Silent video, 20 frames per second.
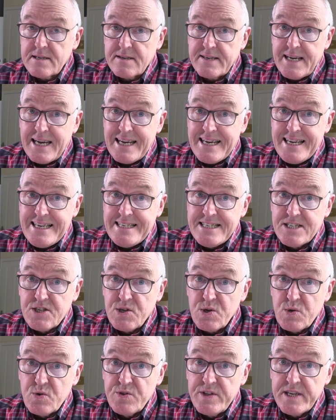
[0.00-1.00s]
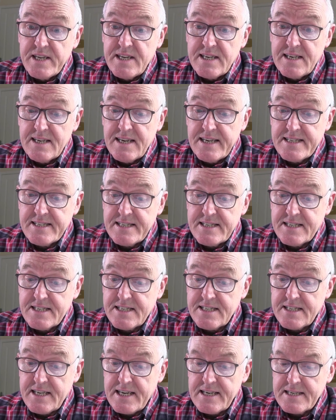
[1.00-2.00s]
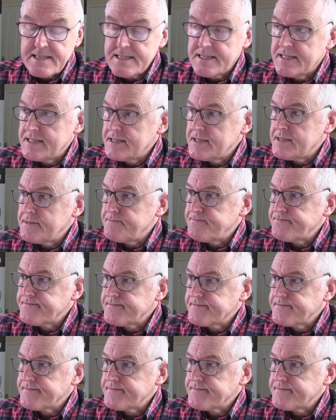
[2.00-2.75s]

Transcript: to get into the United States.